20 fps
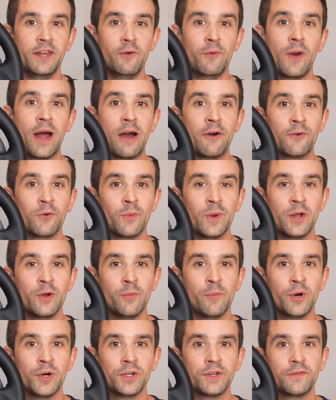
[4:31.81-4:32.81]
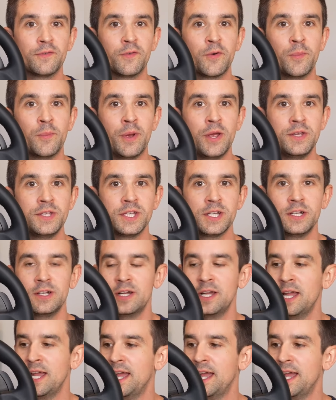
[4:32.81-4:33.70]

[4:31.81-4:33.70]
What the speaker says: round wheel mod from Moza,